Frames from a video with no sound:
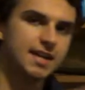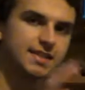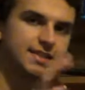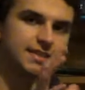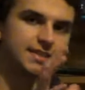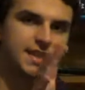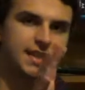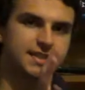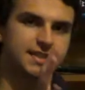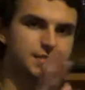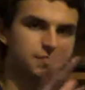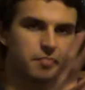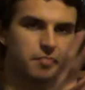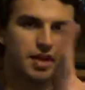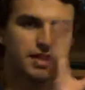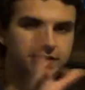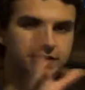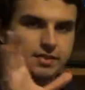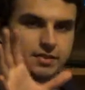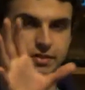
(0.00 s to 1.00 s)
six
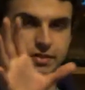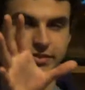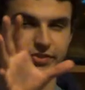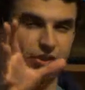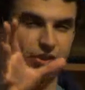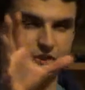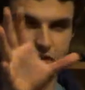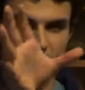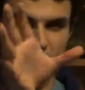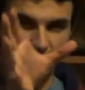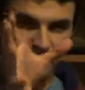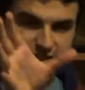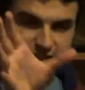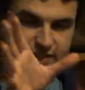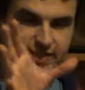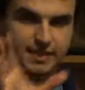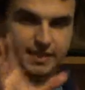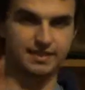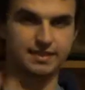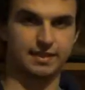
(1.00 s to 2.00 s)
muscles
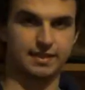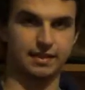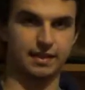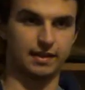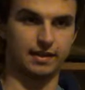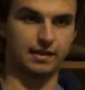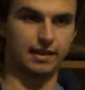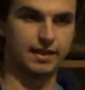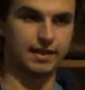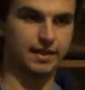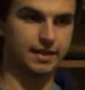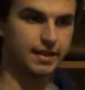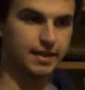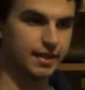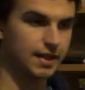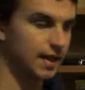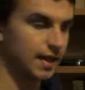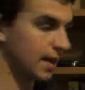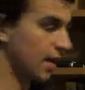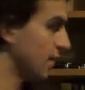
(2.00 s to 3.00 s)
adjust it slightly.
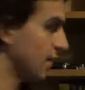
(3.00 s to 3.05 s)
Now,